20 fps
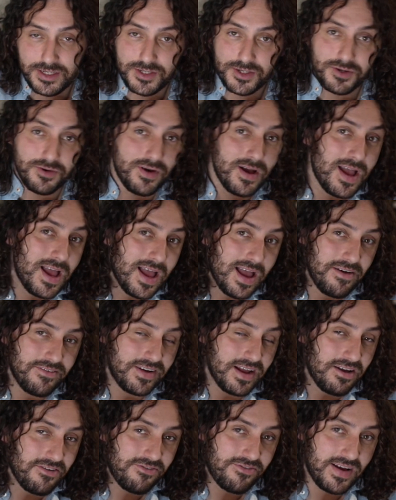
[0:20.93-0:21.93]
So I've
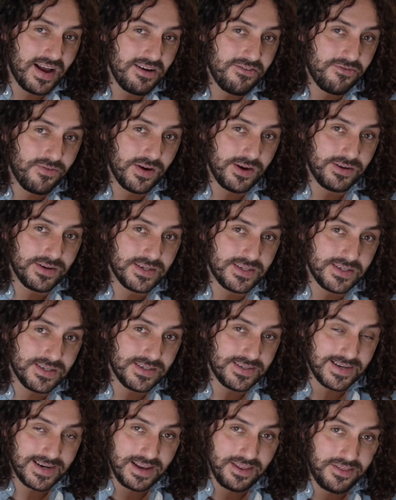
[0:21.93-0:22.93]
got five
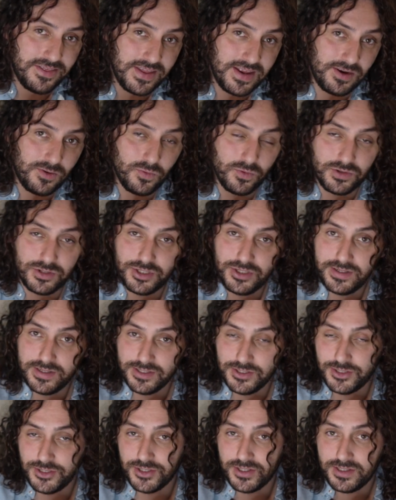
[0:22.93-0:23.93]
fragrances that I think will do you
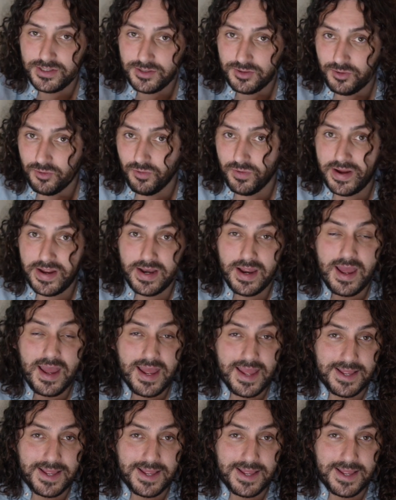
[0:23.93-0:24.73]
just great,